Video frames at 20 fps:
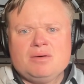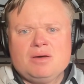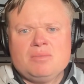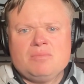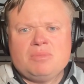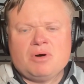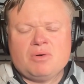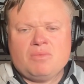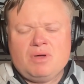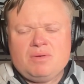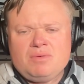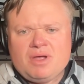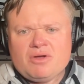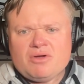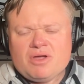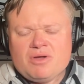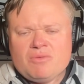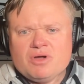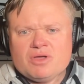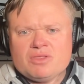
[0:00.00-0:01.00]
But one
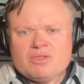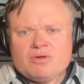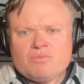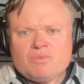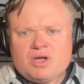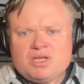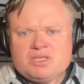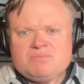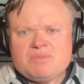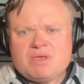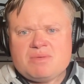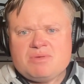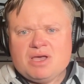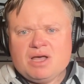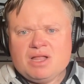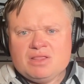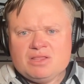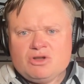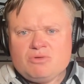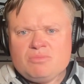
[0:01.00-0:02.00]
area where there was maybe
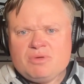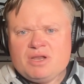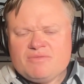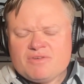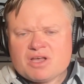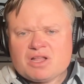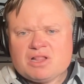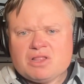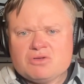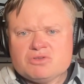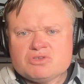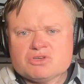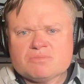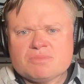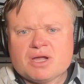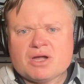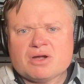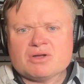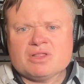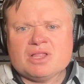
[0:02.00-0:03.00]
a little bit of a closer
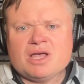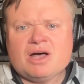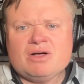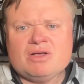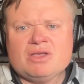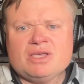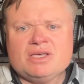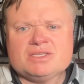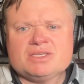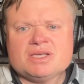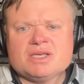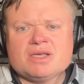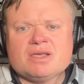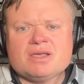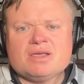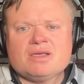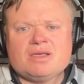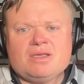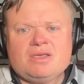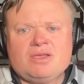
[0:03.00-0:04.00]
parallel is,
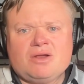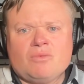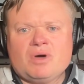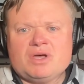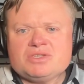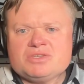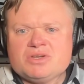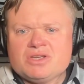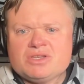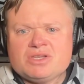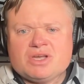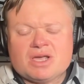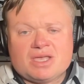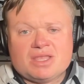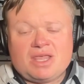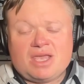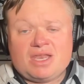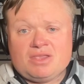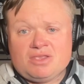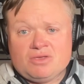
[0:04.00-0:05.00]
you know, Western
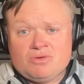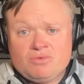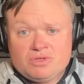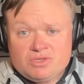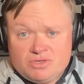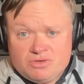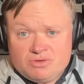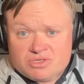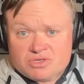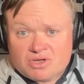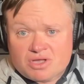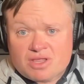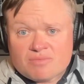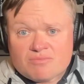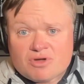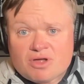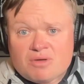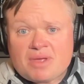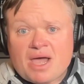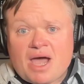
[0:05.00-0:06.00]
Kentucky. They you you saw
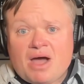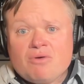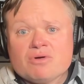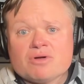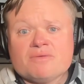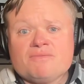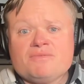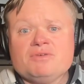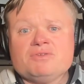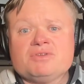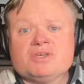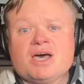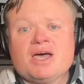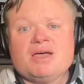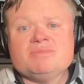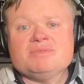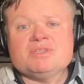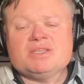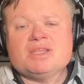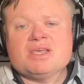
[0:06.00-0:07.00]
them run power a few
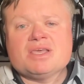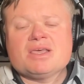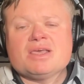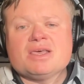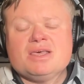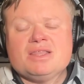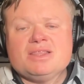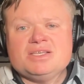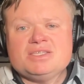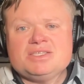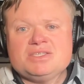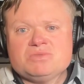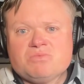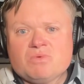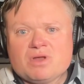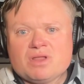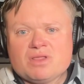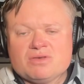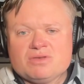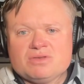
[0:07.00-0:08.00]
times, and this is
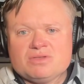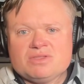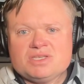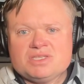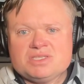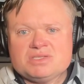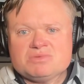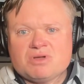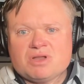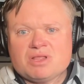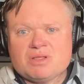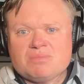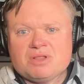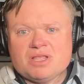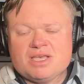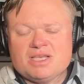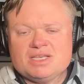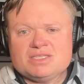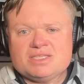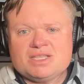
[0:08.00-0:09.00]
one of the this is one of the
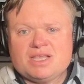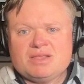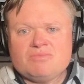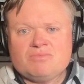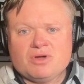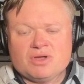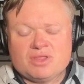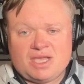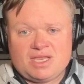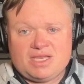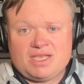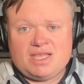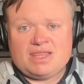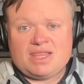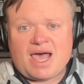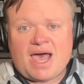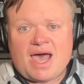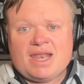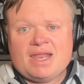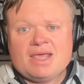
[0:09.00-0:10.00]
plays that where they did
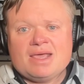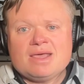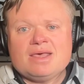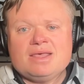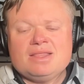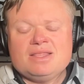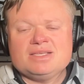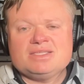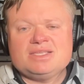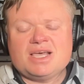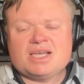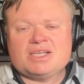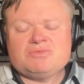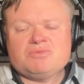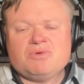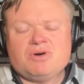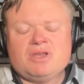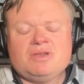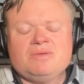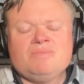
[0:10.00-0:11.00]
that. This next
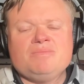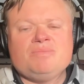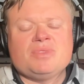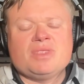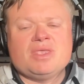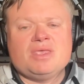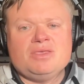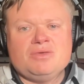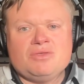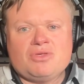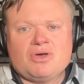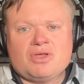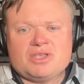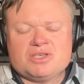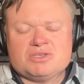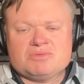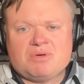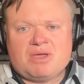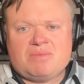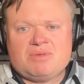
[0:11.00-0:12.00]
one, you thought
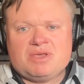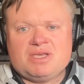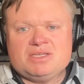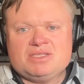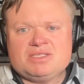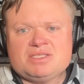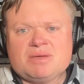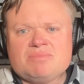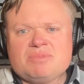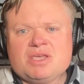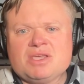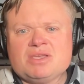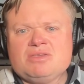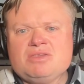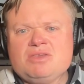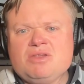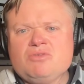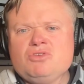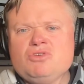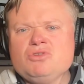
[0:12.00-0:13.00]
this might be something
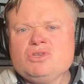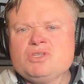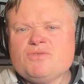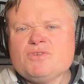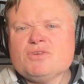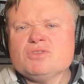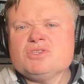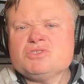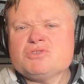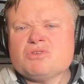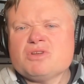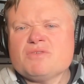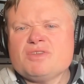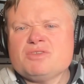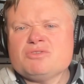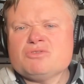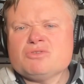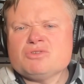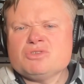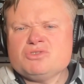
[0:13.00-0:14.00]
you know useful to sort of
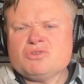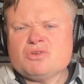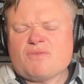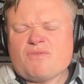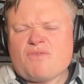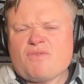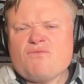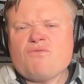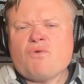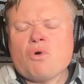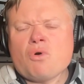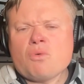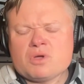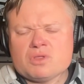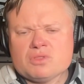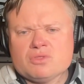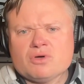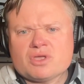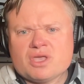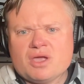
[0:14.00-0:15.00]
in ter- sort of
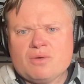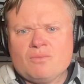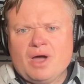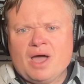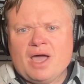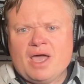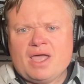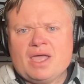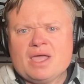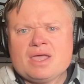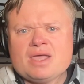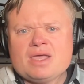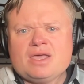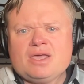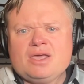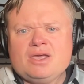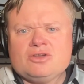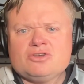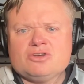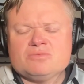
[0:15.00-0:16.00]
forward looking way
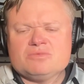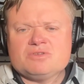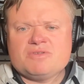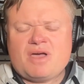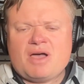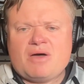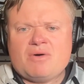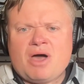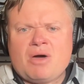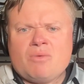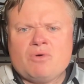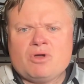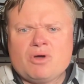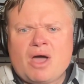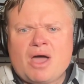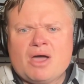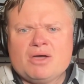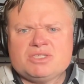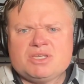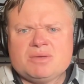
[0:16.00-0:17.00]
in terms of how, how, what
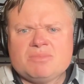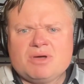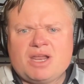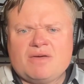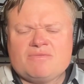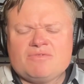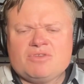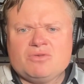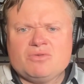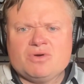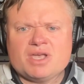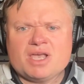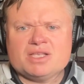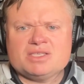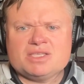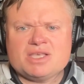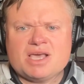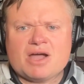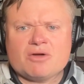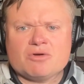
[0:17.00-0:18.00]
Ohio State might have to do
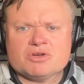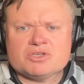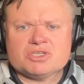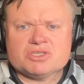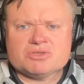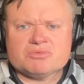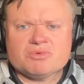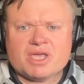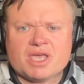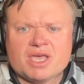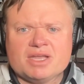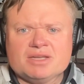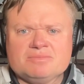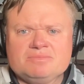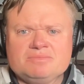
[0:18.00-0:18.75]
against the Irish this weekend.